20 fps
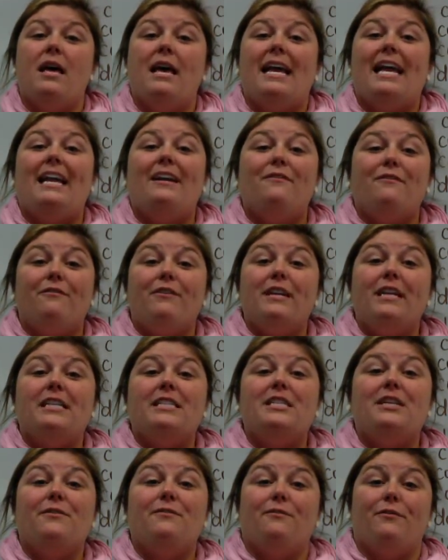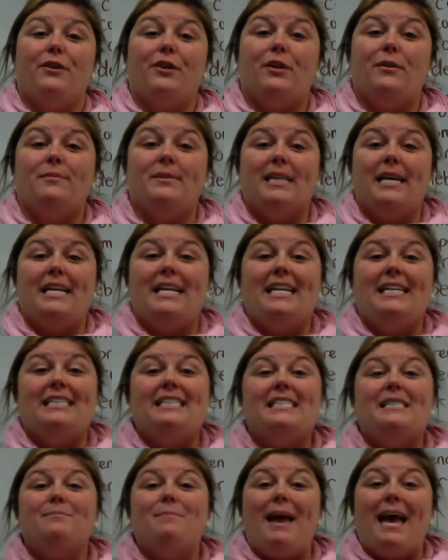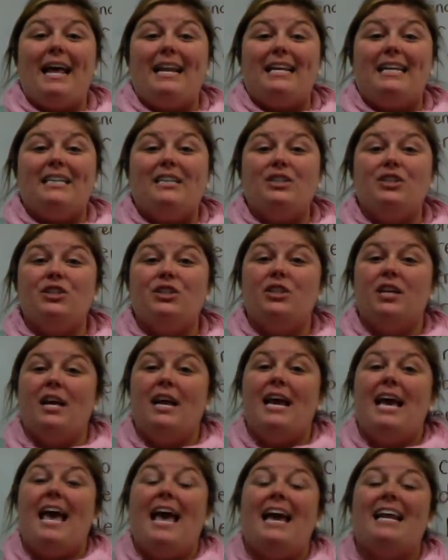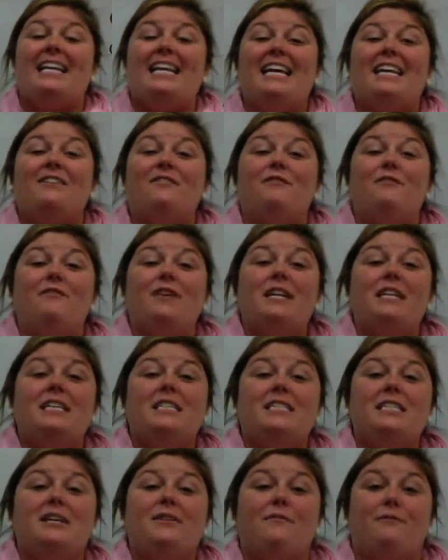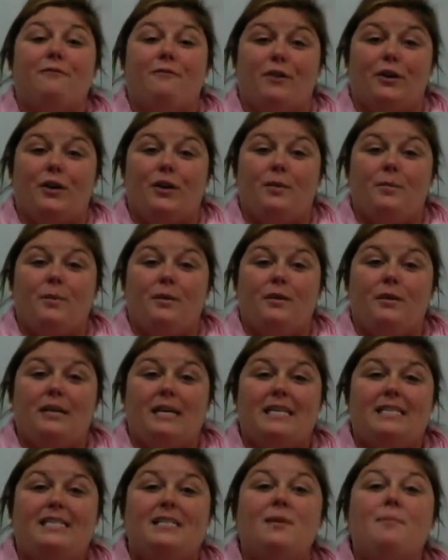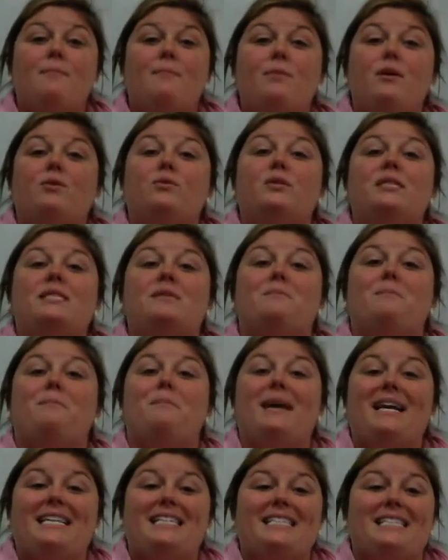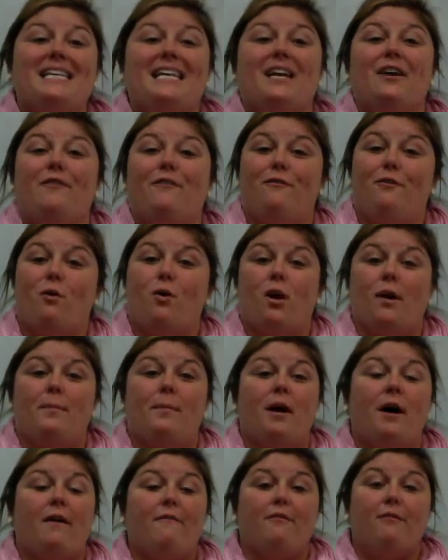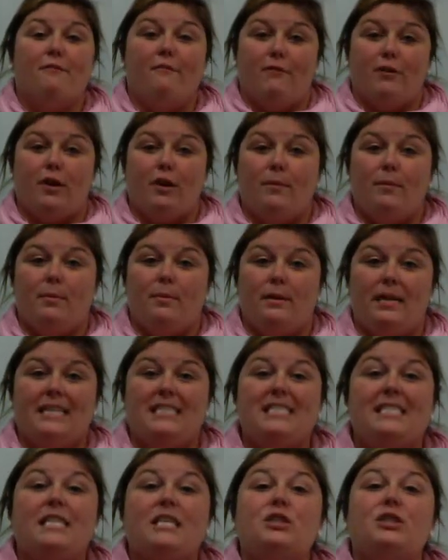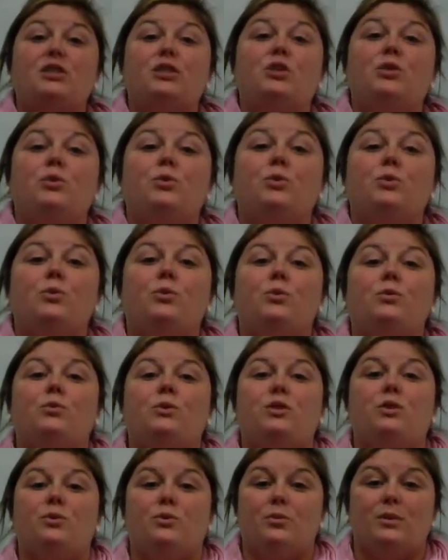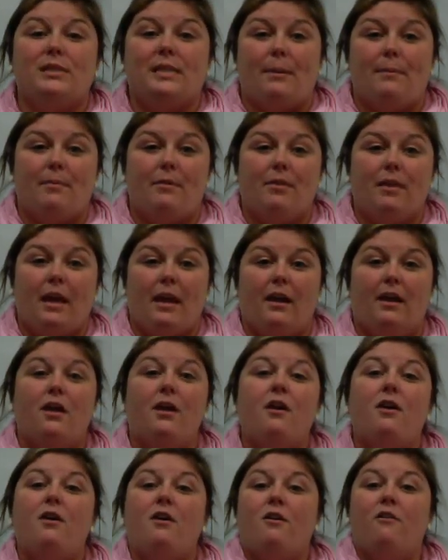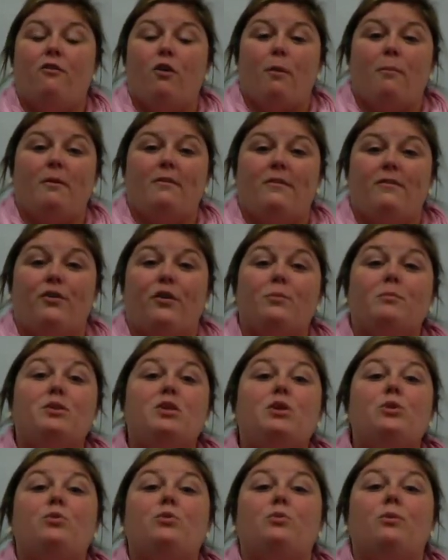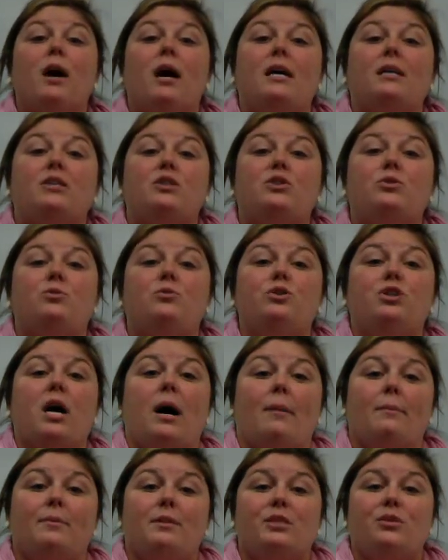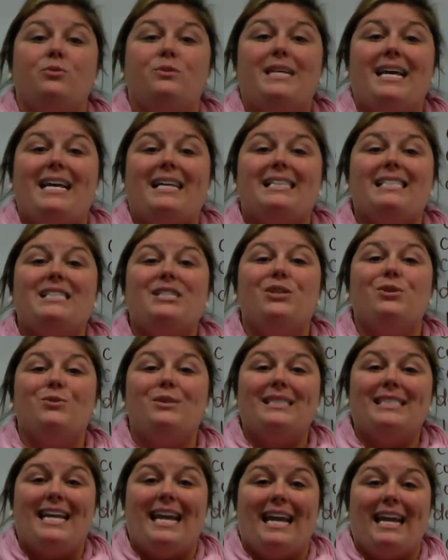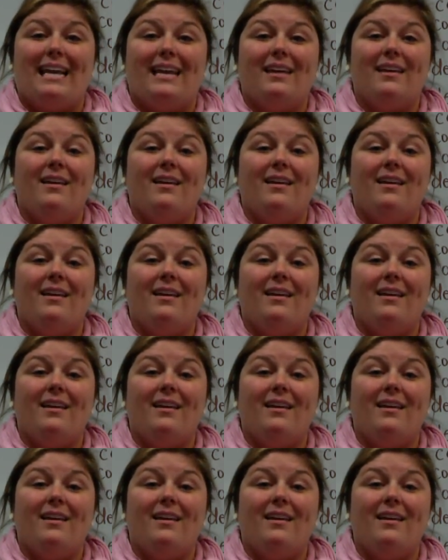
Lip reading: infinitive verbs, and in Spanish, an infinitive verb is the most basic form of a verb. It's the to do something form of the verb: to run, to jump, to dance, to sing.